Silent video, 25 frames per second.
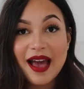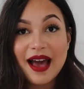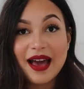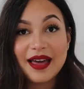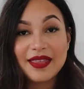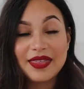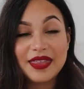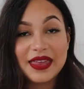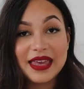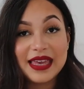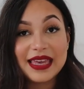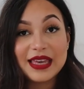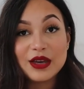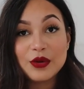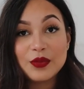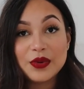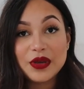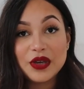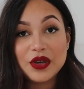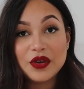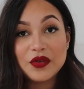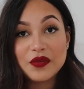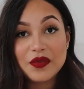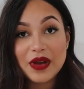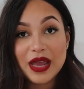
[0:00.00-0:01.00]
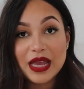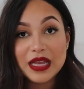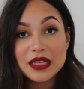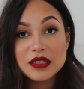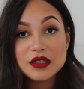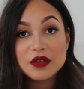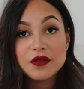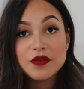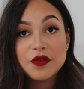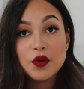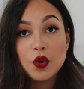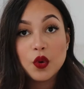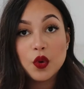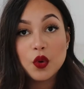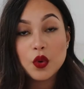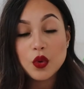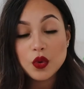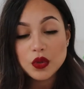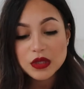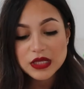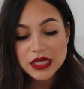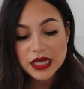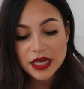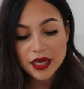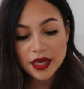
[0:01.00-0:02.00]
I think it'll be great for
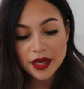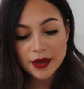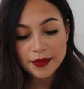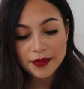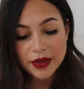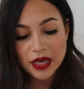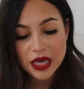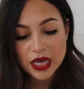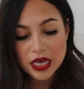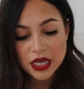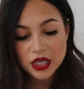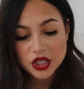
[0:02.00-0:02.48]
autumn